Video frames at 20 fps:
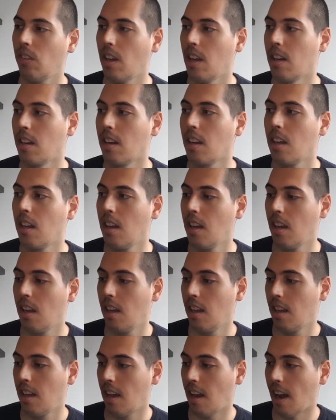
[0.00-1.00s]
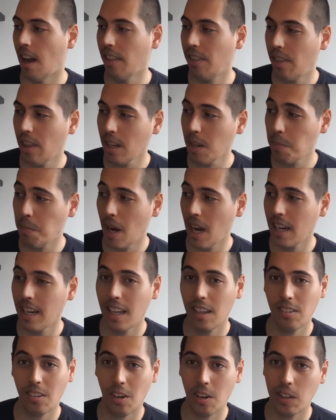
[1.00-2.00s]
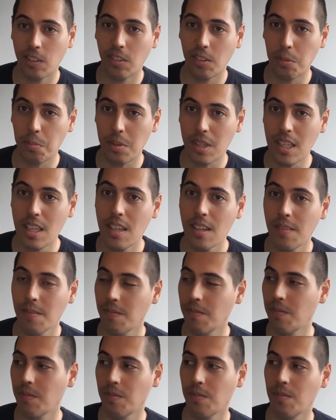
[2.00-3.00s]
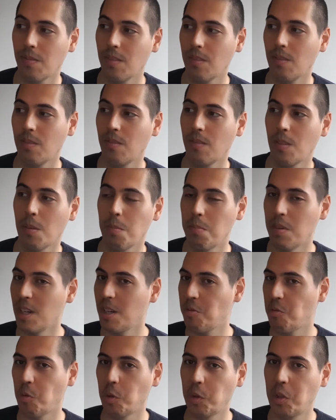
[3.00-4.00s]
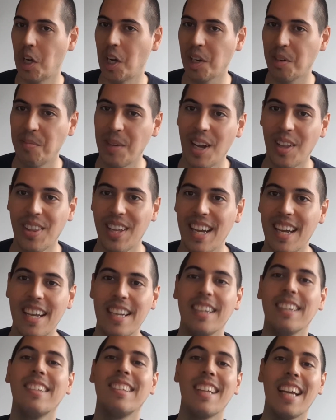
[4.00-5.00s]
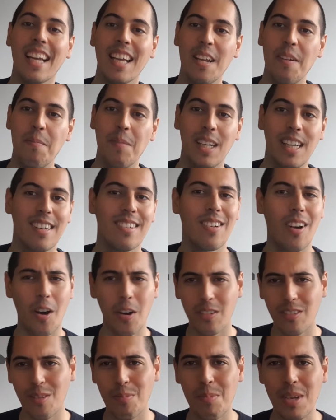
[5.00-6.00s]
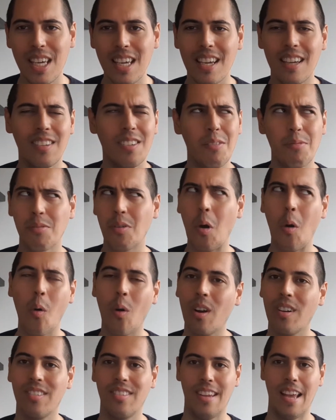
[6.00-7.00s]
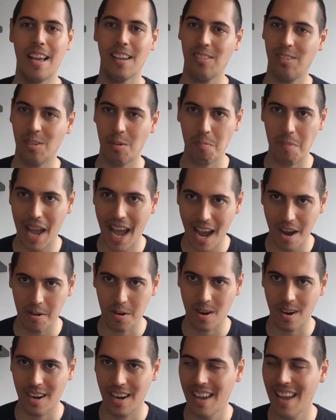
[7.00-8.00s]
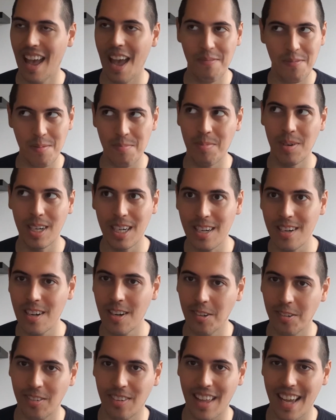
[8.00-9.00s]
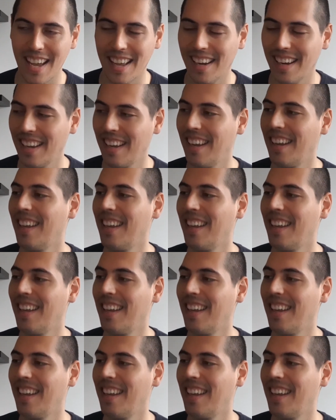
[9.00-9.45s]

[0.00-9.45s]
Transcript: And I think mine has RGB, but we'll talk about that in a second because RGB is of course extra power. Everybody knows that.